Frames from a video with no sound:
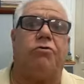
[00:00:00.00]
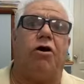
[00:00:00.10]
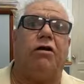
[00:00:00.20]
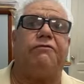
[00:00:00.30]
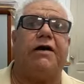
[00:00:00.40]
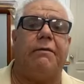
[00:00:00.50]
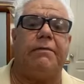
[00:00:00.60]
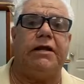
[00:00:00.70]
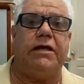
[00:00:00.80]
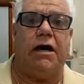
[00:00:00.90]
the royal
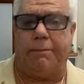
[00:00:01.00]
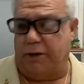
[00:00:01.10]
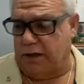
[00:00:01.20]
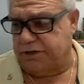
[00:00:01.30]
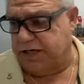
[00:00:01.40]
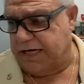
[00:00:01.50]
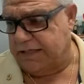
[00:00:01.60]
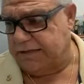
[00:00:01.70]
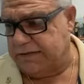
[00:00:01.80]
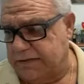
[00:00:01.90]
family
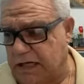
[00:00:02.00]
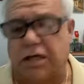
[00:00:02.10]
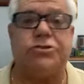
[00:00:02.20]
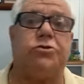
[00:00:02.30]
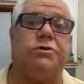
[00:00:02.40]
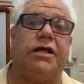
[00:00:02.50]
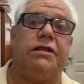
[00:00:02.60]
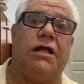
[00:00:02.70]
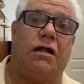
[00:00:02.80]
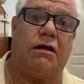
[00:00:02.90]
apologize or should they
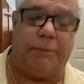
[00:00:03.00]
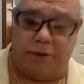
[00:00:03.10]
not